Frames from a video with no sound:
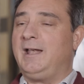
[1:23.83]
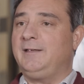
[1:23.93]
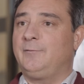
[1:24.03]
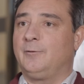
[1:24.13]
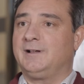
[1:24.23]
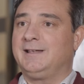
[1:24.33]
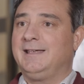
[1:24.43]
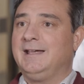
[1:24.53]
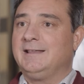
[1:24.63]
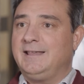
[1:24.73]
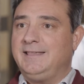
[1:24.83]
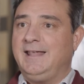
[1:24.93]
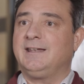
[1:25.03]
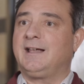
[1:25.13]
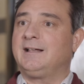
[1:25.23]
ready for it that
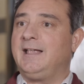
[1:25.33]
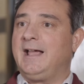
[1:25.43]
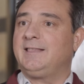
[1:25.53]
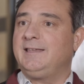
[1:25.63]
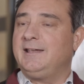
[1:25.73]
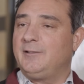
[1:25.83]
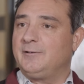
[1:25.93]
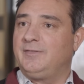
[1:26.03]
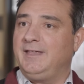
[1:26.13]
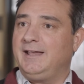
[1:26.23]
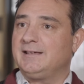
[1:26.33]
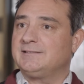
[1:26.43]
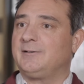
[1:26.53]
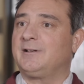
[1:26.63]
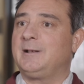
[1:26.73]
they neglect the other
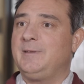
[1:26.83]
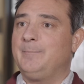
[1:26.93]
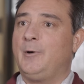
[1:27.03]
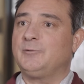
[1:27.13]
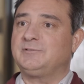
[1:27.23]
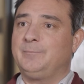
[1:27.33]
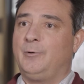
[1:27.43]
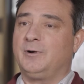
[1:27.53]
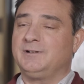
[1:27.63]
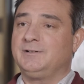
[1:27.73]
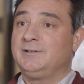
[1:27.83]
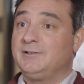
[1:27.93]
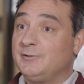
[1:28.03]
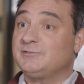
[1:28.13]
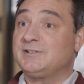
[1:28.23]
things that are going to be most
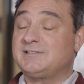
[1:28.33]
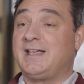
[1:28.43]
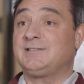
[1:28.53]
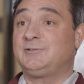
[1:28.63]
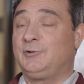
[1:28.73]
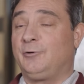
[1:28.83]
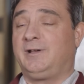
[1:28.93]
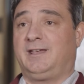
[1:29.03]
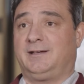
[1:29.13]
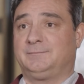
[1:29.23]
important to their success during